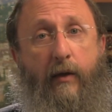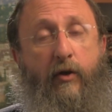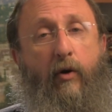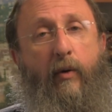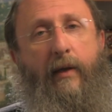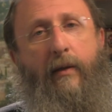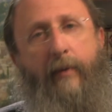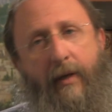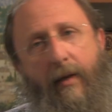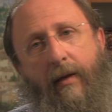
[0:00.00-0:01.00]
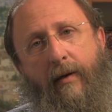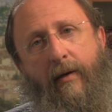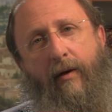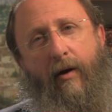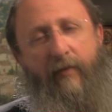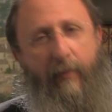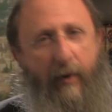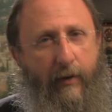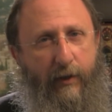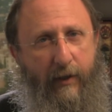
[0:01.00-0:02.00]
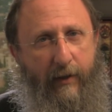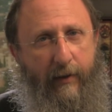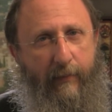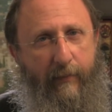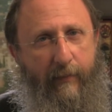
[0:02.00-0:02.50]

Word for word: So in the beginning of the parsha,